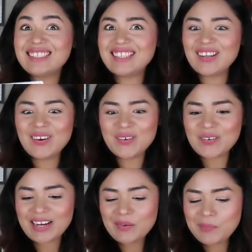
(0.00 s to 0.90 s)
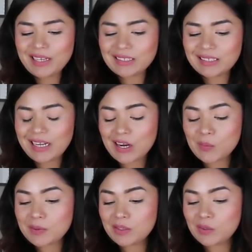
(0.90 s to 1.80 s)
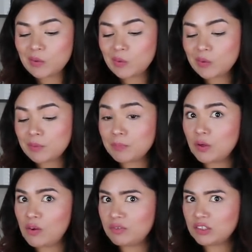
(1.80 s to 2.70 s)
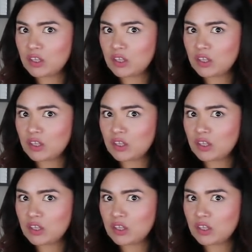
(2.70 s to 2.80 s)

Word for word: slow, right? Because an air balloon moves